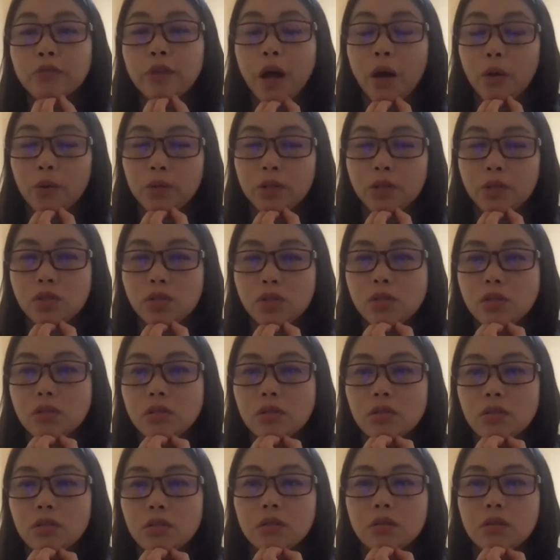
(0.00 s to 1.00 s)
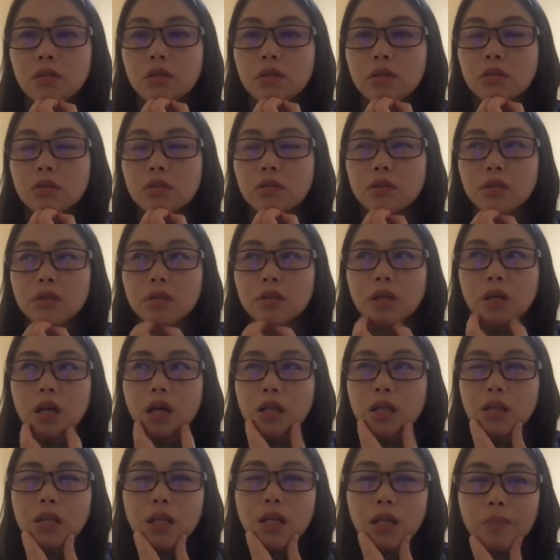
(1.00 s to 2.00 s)
hours.
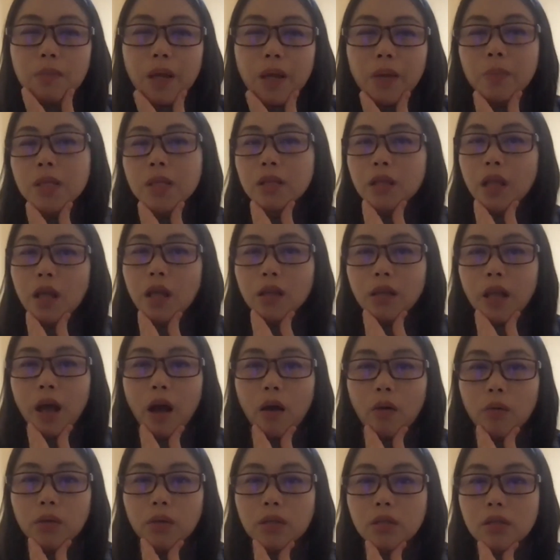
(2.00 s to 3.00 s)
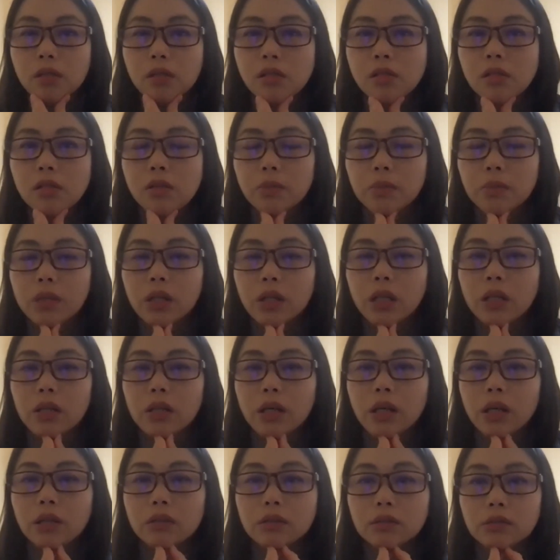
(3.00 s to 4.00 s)
I think it might be 10 hours, something like
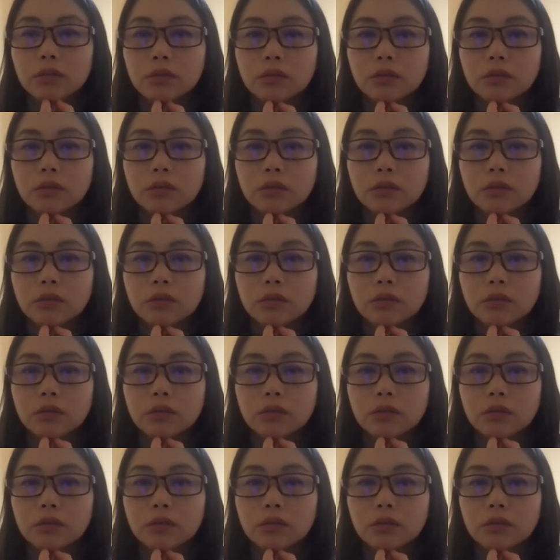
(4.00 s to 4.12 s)
that.